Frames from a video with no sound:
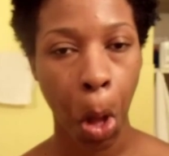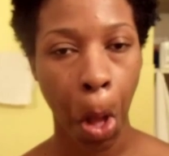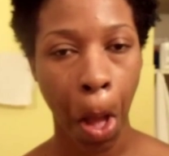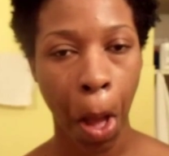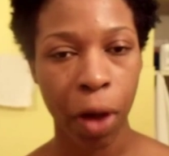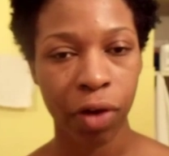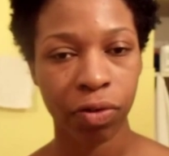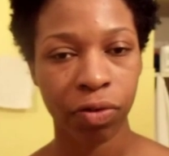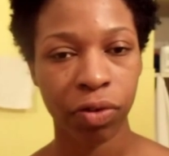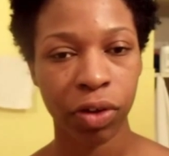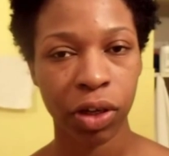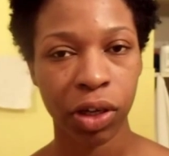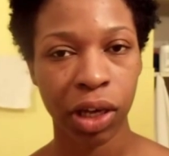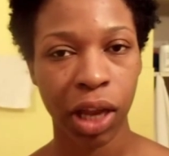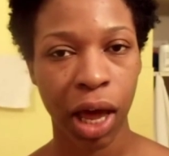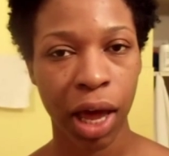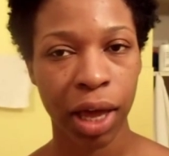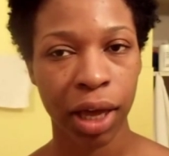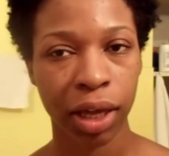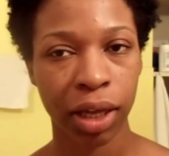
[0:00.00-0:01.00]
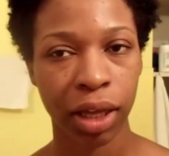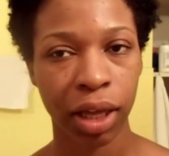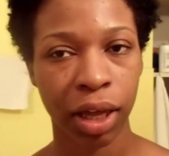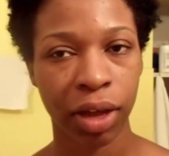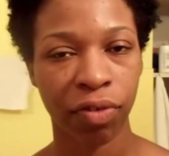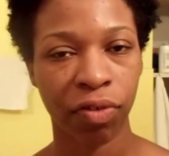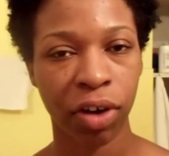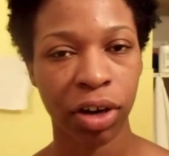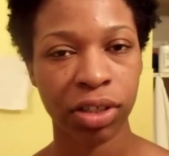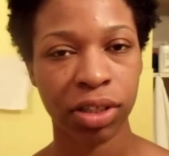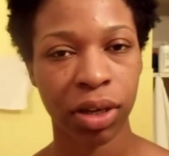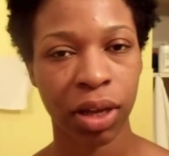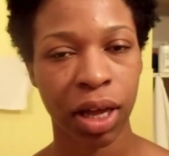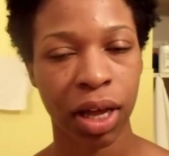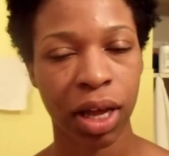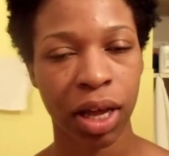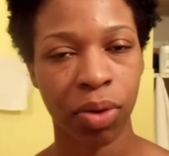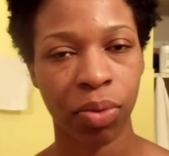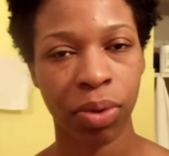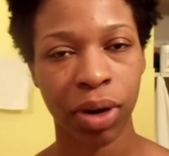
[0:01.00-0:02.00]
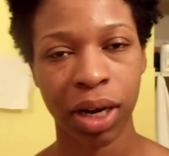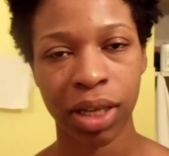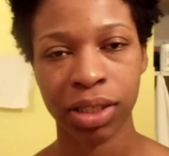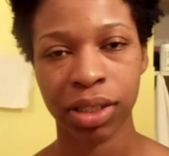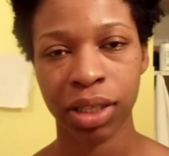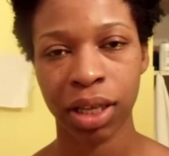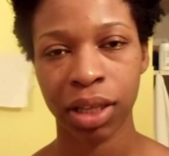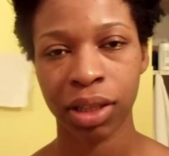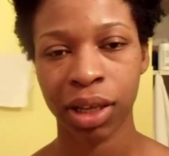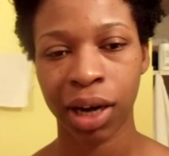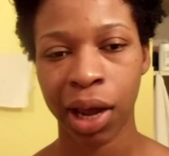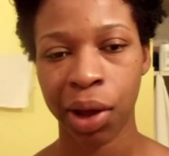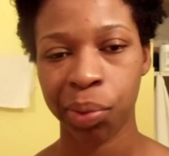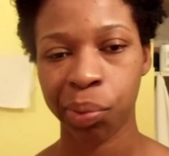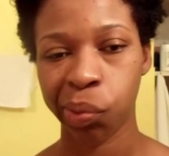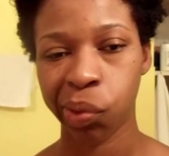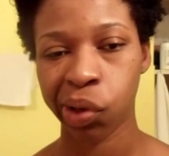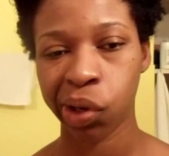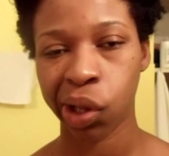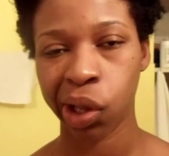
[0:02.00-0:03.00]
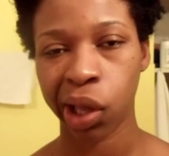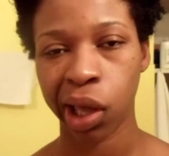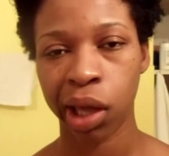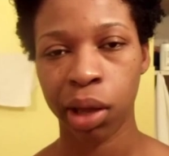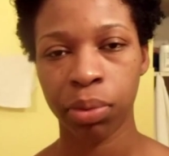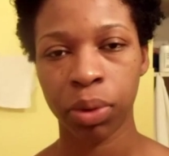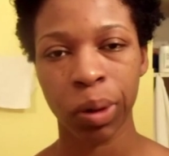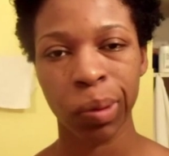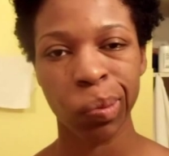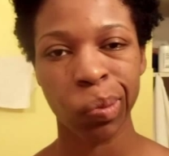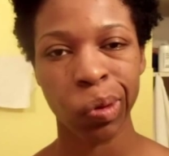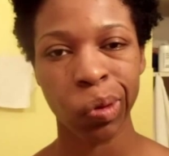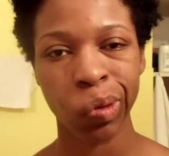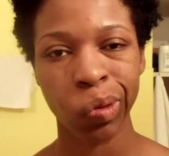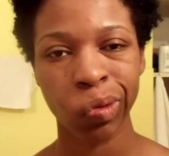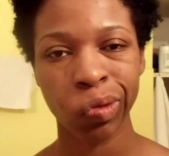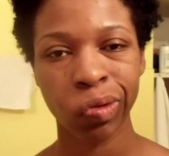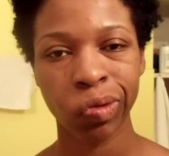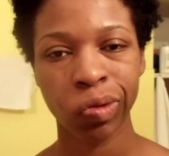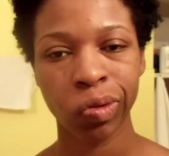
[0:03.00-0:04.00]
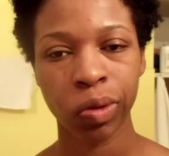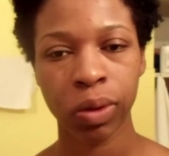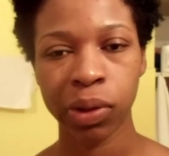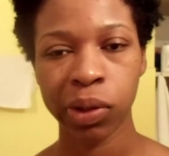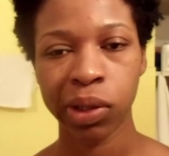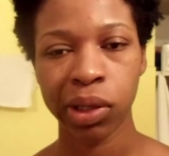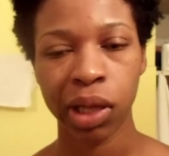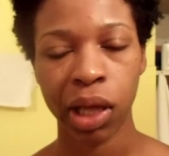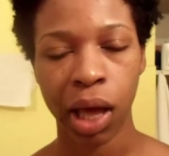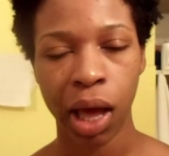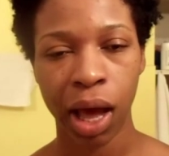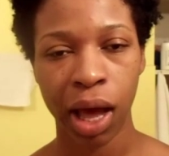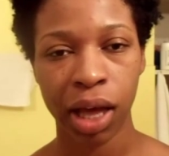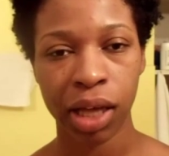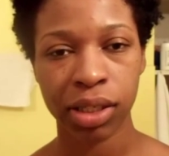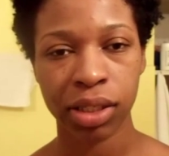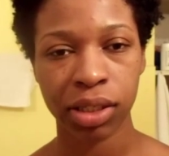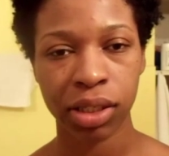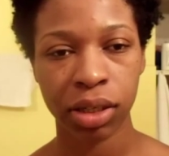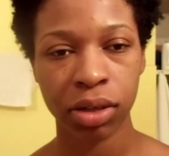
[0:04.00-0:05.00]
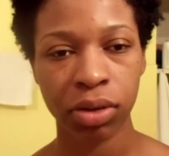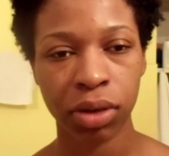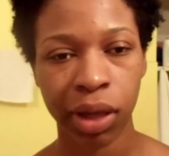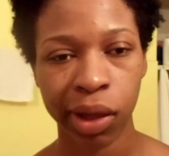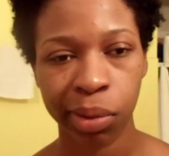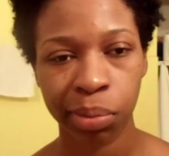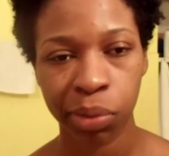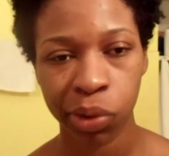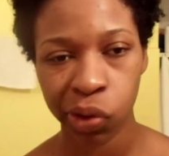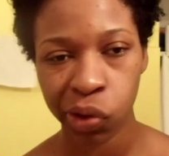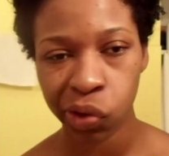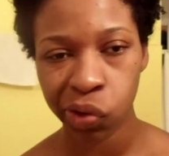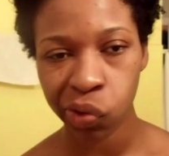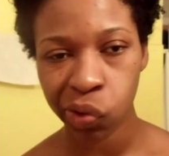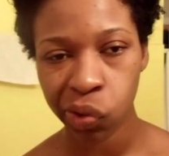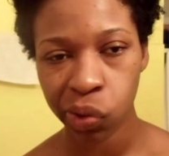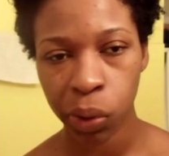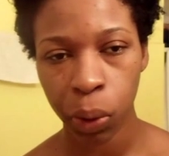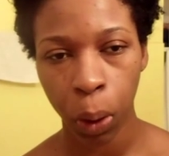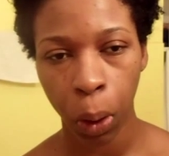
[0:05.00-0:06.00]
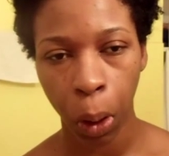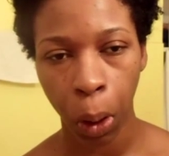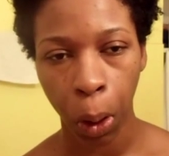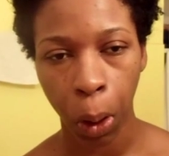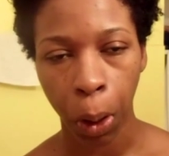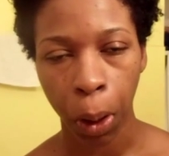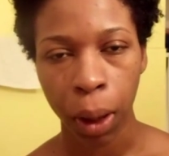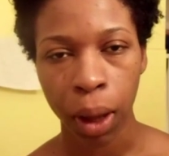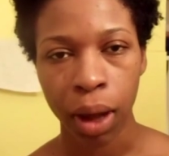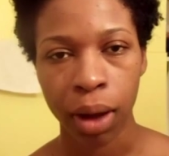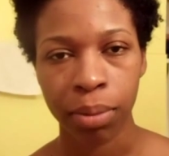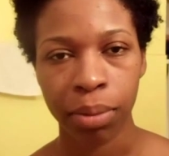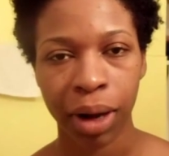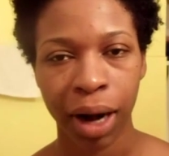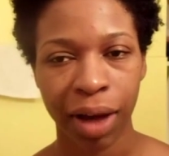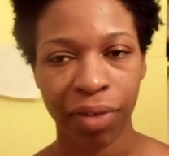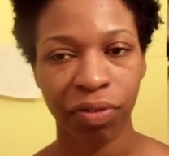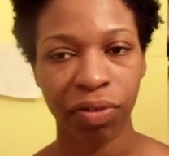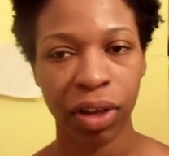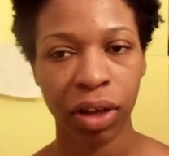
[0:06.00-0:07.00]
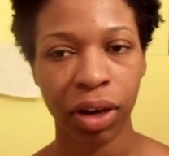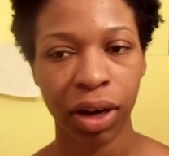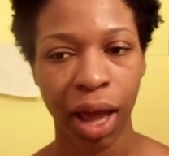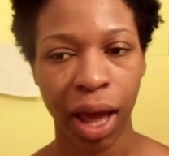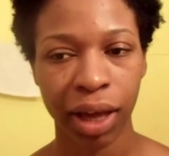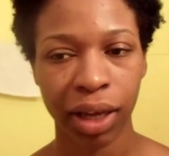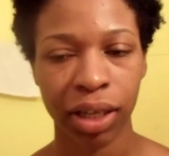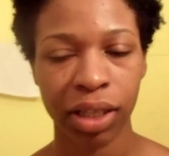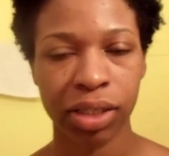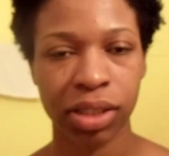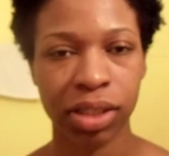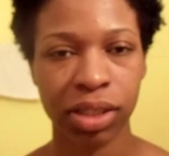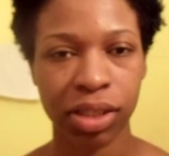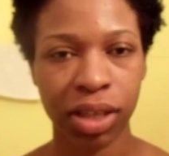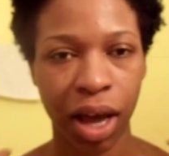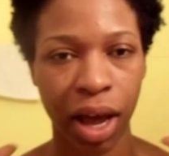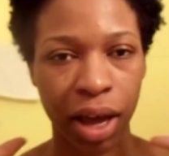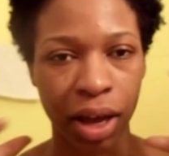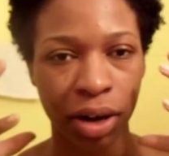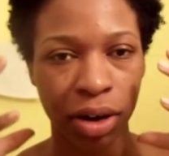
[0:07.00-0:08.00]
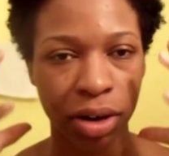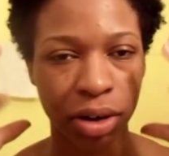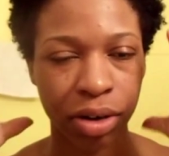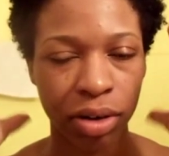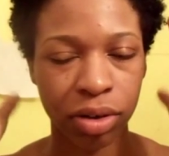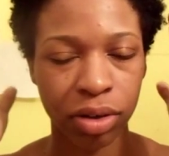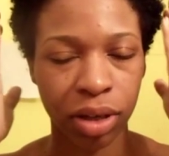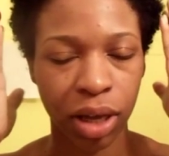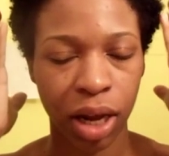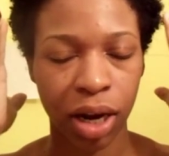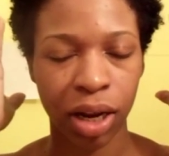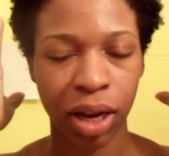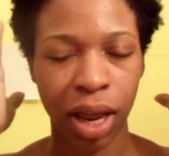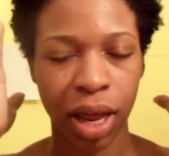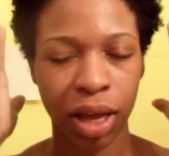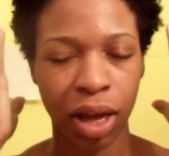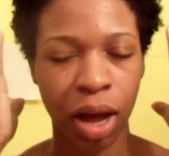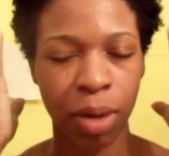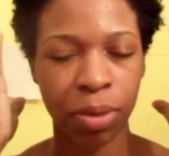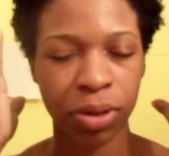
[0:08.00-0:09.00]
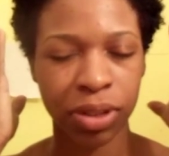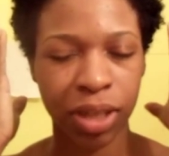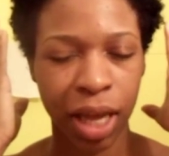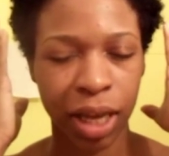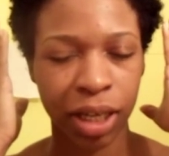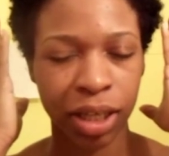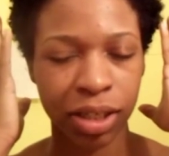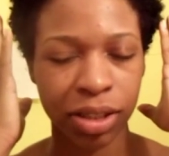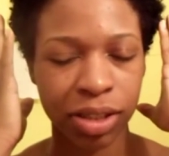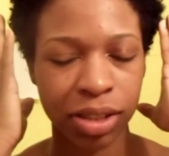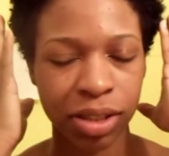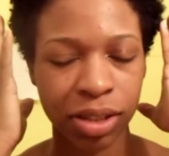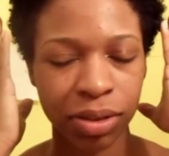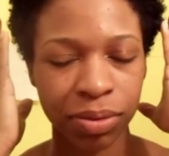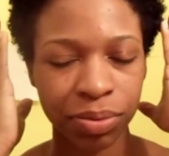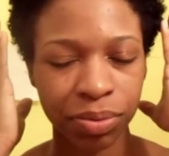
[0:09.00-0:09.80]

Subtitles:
I feel like at first when I said that I'm like able to move, I still can move, but I feel like it's tighter, kind of like almost like it's